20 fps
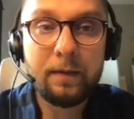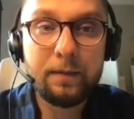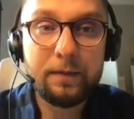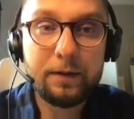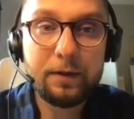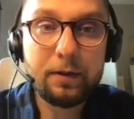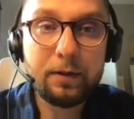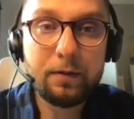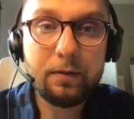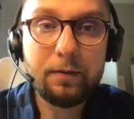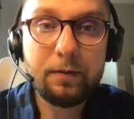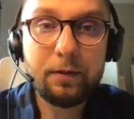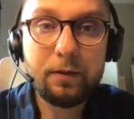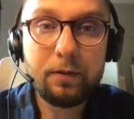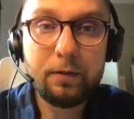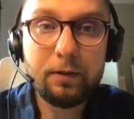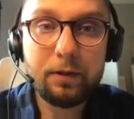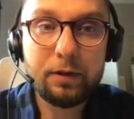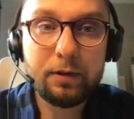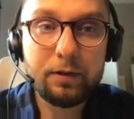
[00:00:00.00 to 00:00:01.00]
So if you
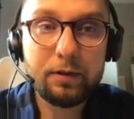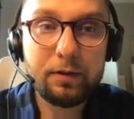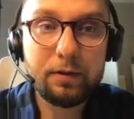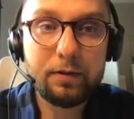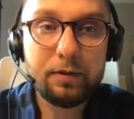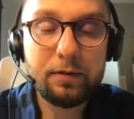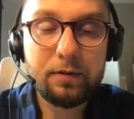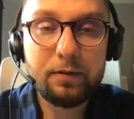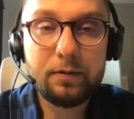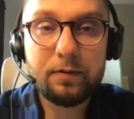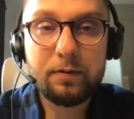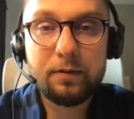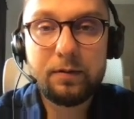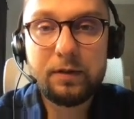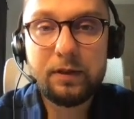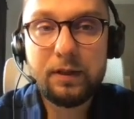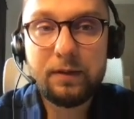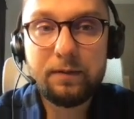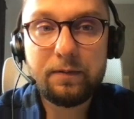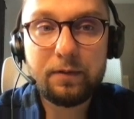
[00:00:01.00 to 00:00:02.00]
look into
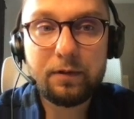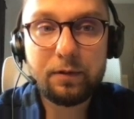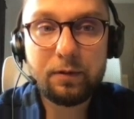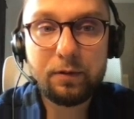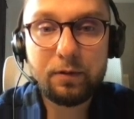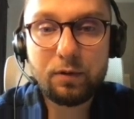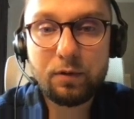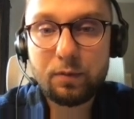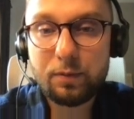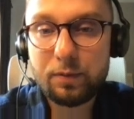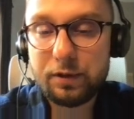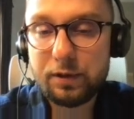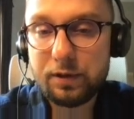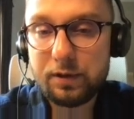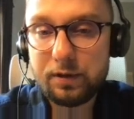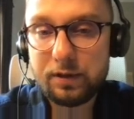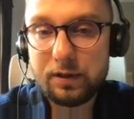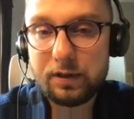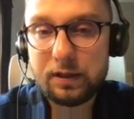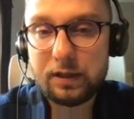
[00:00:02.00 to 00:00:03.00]
different
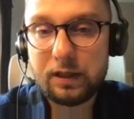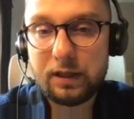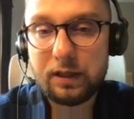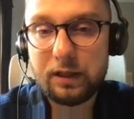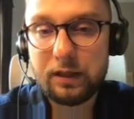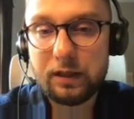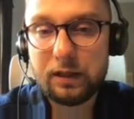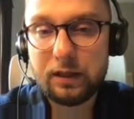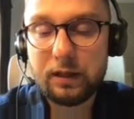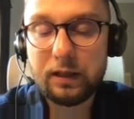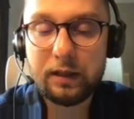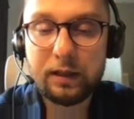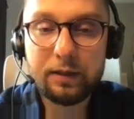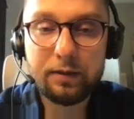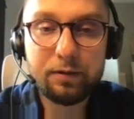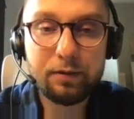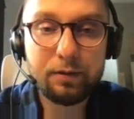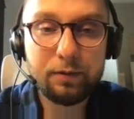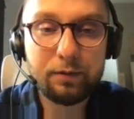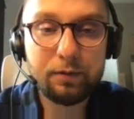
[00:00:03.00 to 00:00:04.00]
options and like
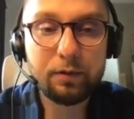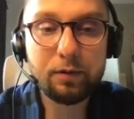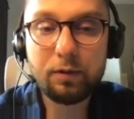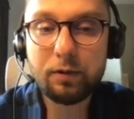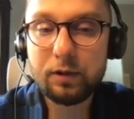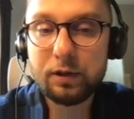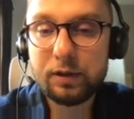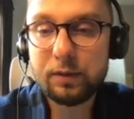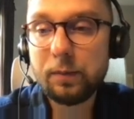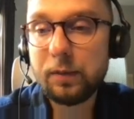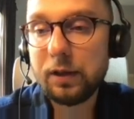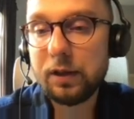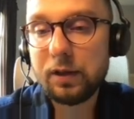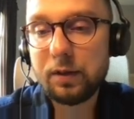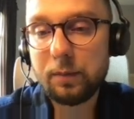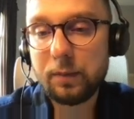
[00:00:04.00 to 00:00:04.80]
to know not only Spring,